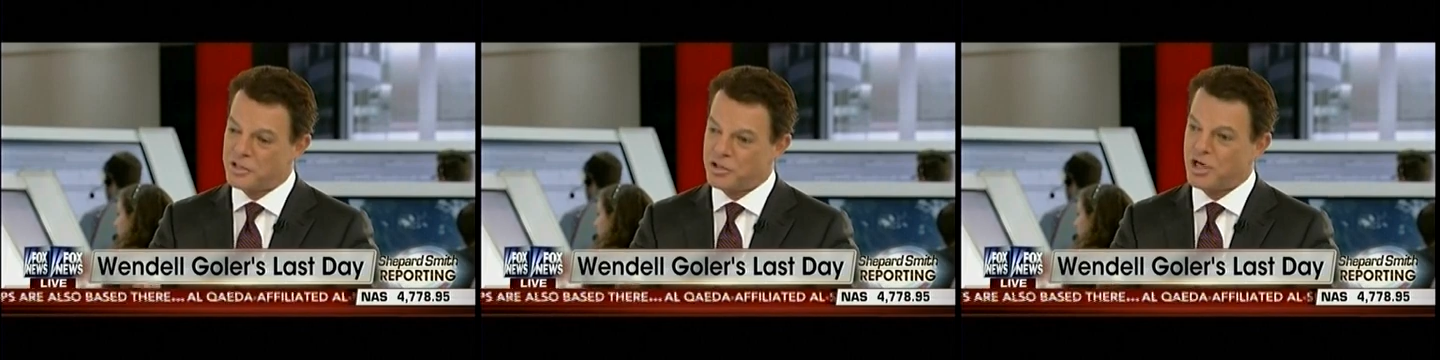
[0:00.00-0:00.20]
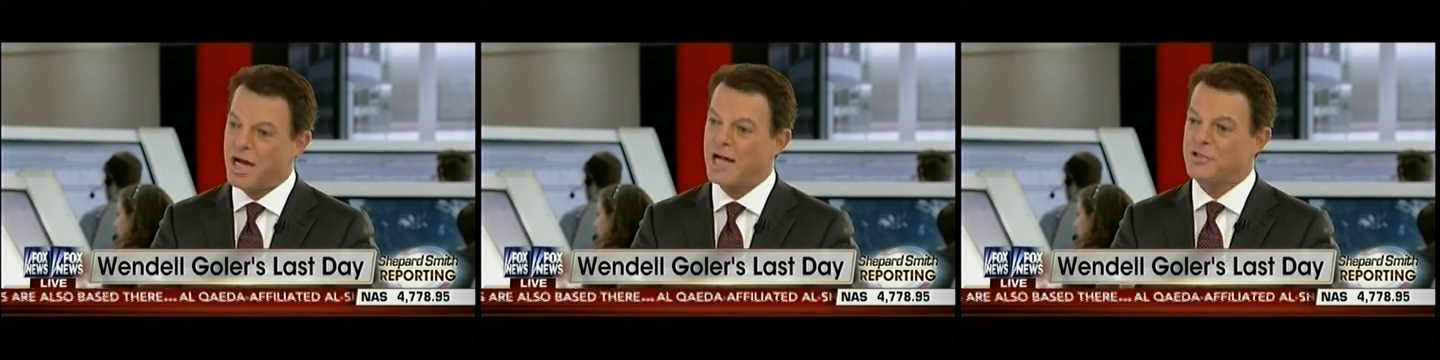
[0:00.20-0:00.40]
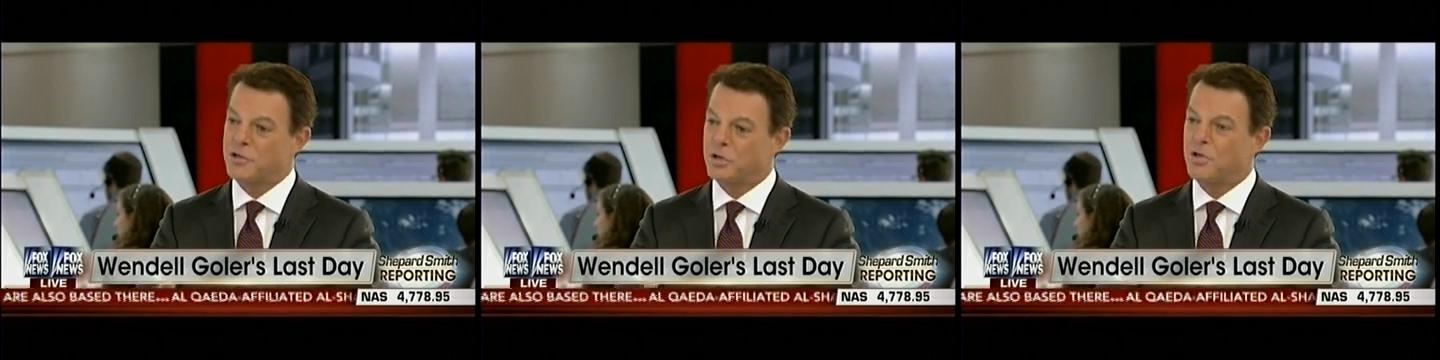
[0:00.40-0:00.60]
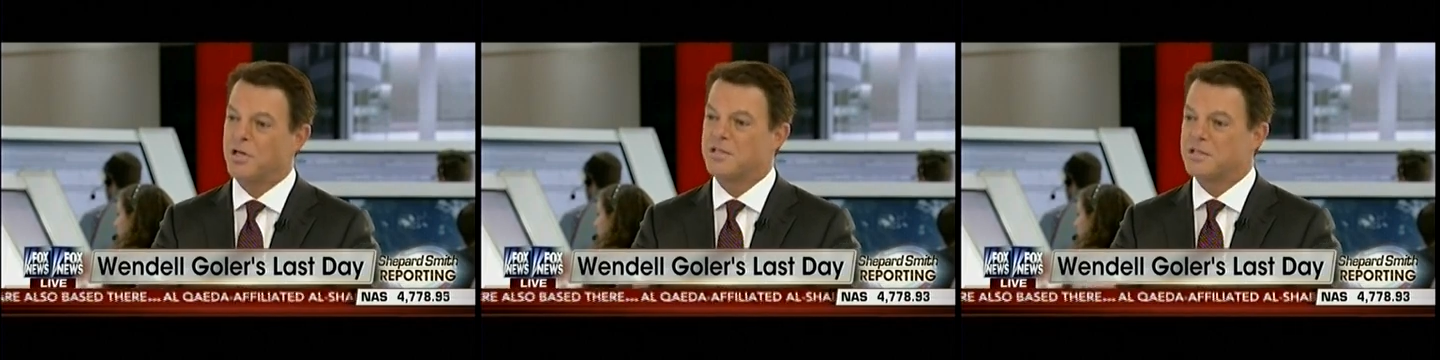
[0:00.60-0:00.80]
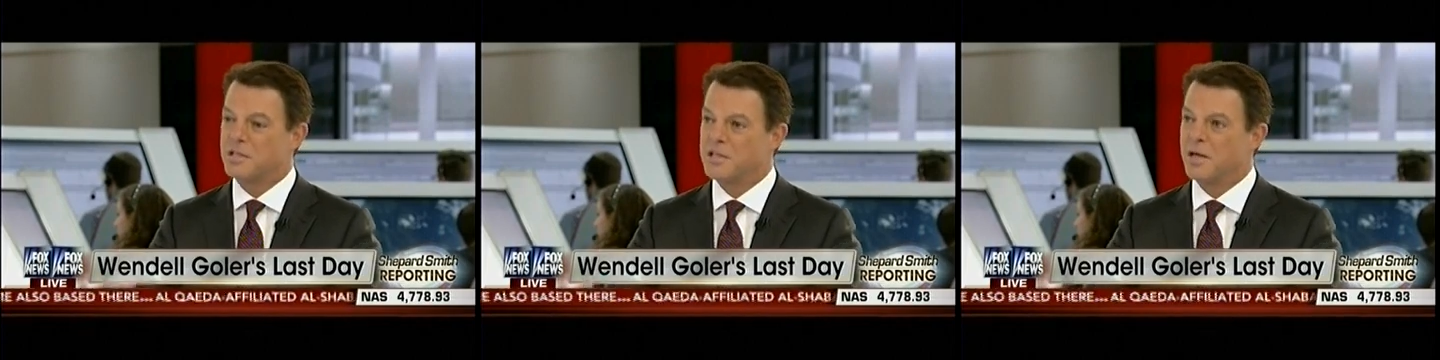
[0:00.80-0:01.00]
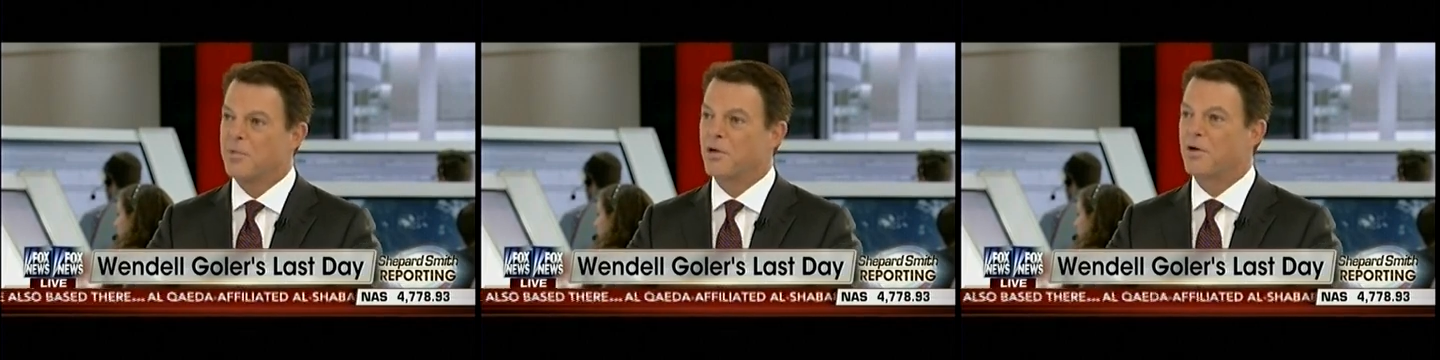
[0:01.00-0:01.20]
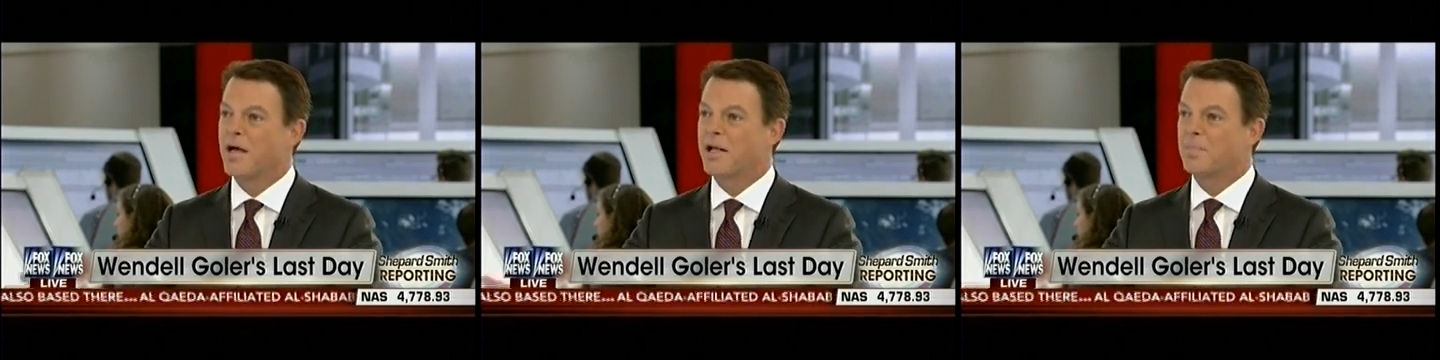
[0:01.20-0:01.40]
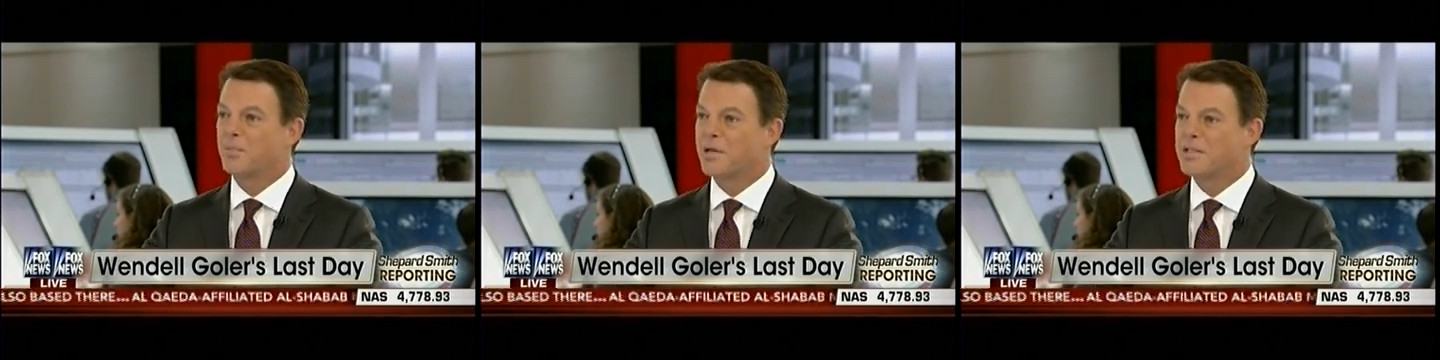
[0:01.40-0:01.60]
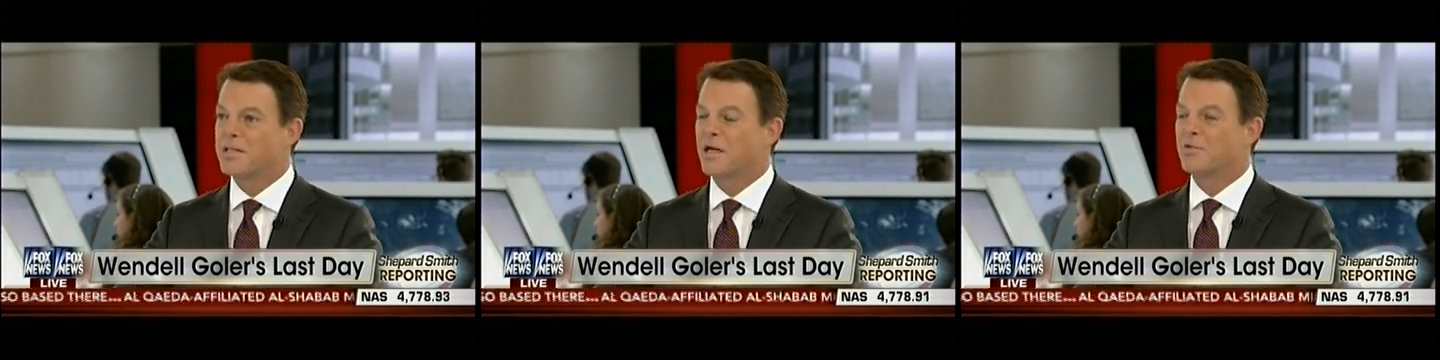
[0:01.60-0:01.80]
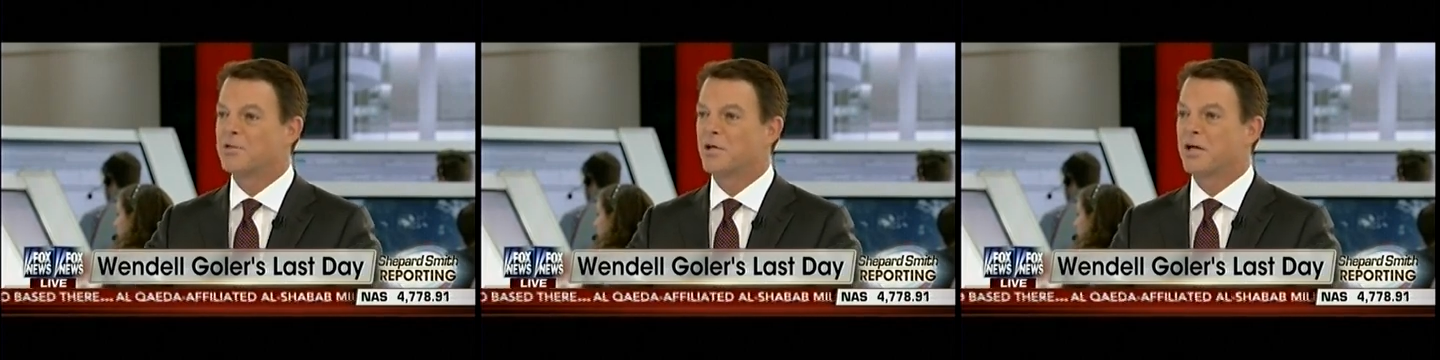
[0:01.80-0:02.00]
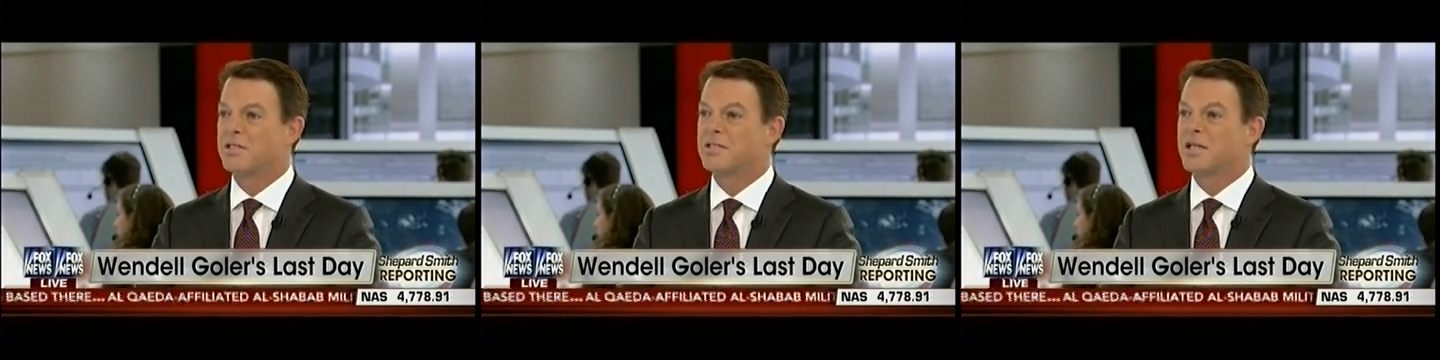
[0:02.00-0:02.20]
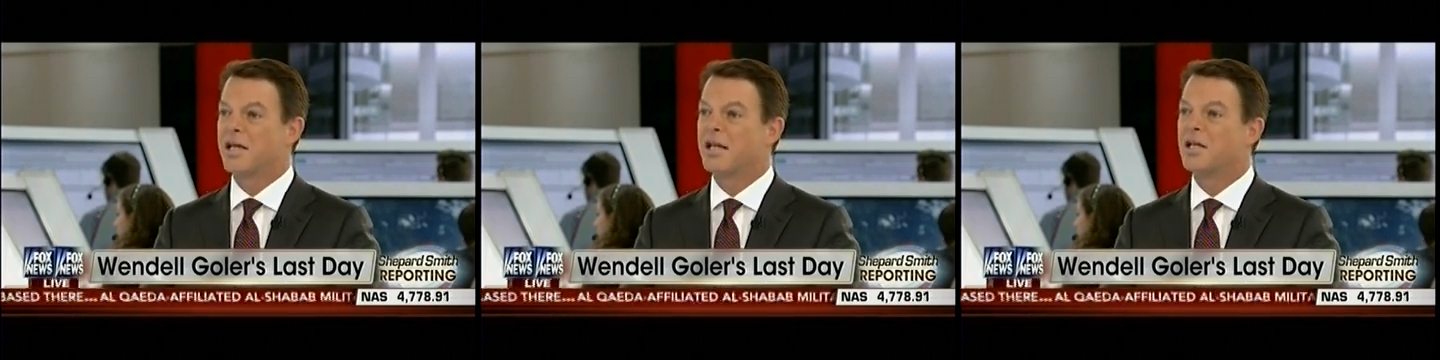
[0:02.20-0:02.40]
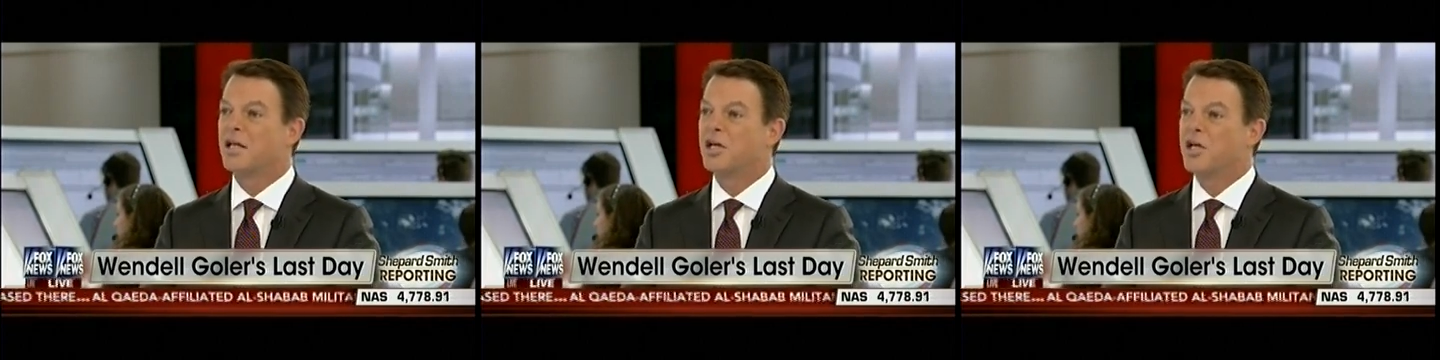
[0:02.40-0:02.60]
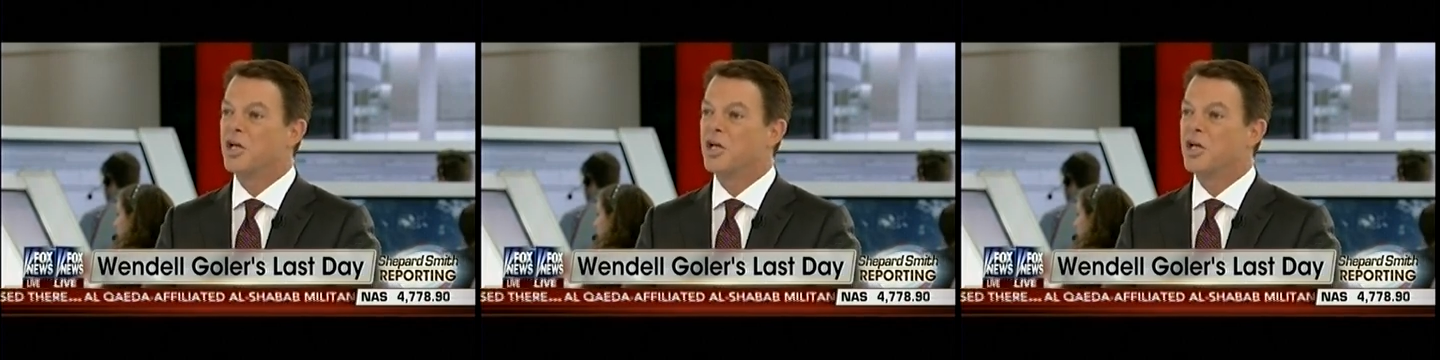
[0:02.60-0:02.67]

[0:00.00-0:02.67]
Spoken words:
Josh Earnest, the Democratic press secretary, said,